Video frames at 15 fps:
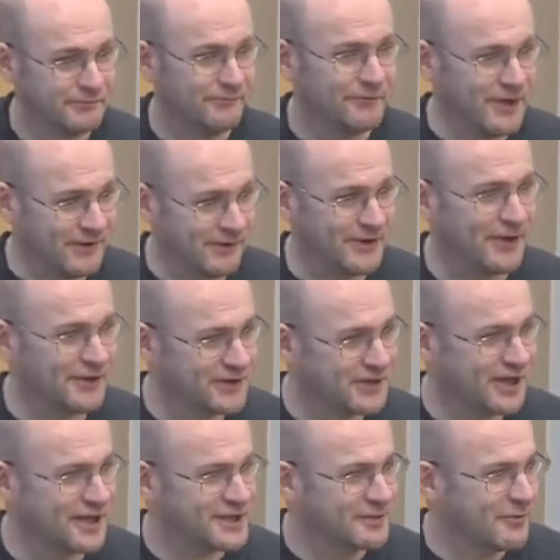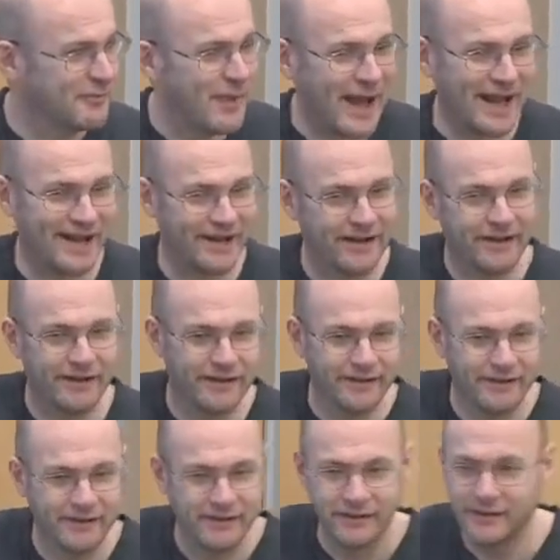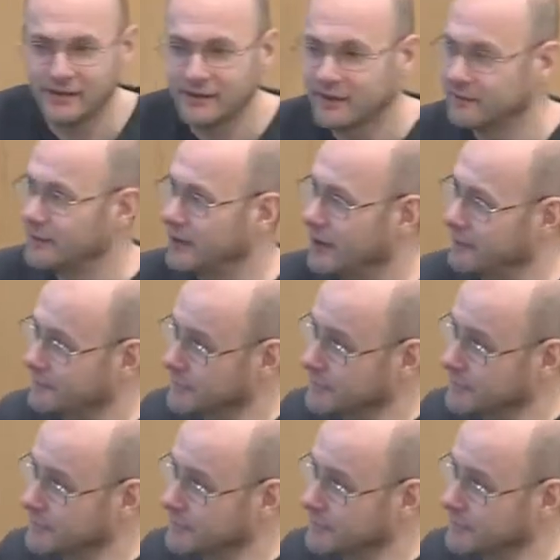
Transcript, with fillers: in contrast to a bank. Uh, for